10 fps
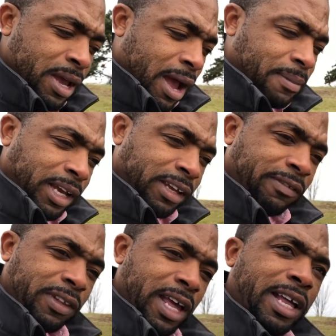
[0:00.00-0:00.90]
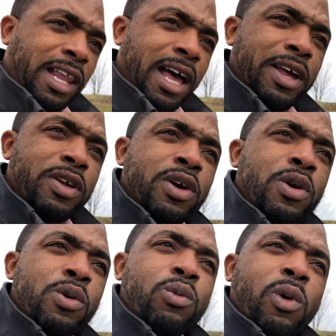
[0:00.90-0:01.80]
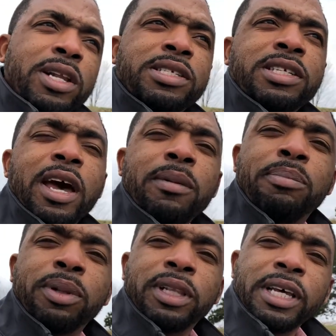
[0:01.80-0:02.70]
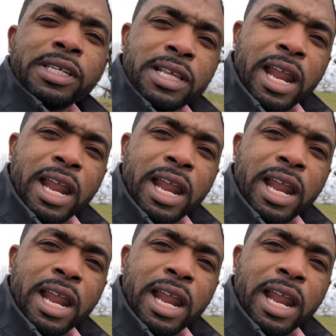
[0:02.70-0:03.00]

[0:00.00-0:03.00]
I'm looking for that client who wants that bliss,